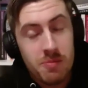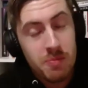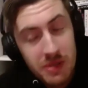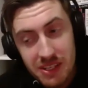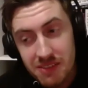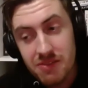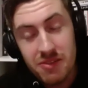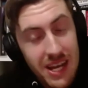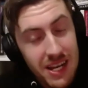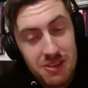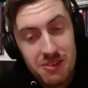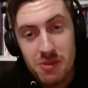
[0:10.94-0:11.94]
been
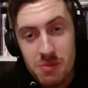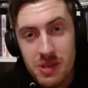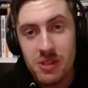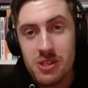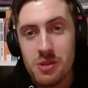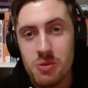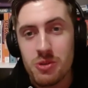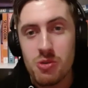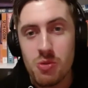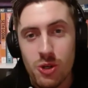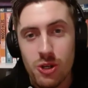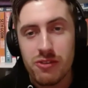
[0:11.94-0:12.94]
very familiar with your
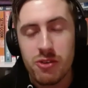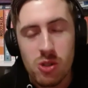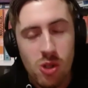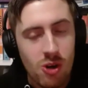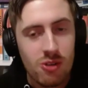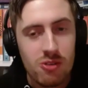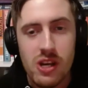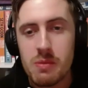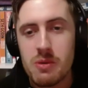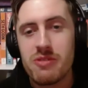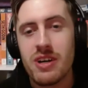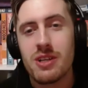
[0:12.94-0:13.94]
work for a long time.
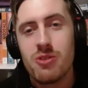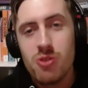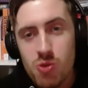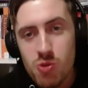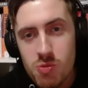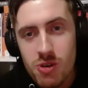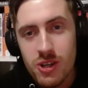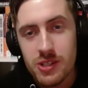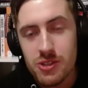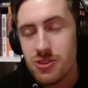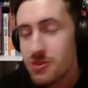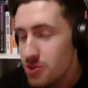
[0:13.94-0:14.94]
We've had
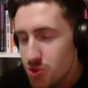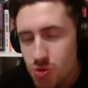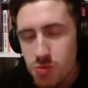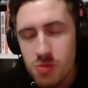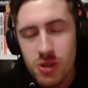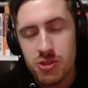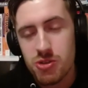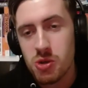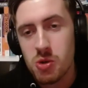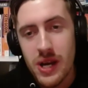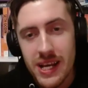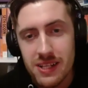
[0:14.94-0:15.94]
numerous, numerous
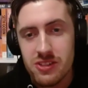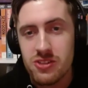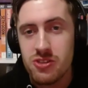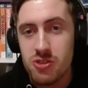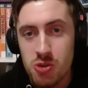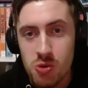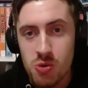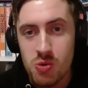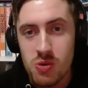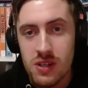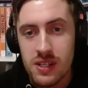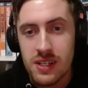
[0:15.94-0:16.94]
requests
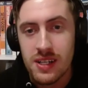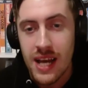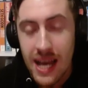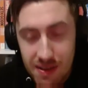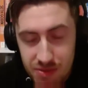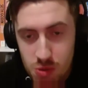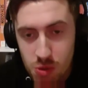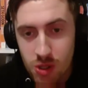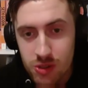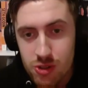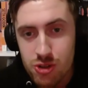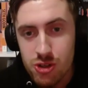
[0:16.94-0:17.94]
to have you on
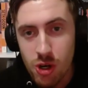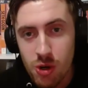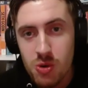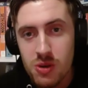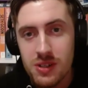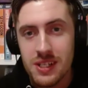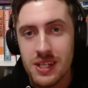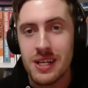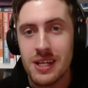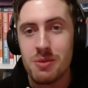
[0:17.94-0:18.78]
the show. Uh,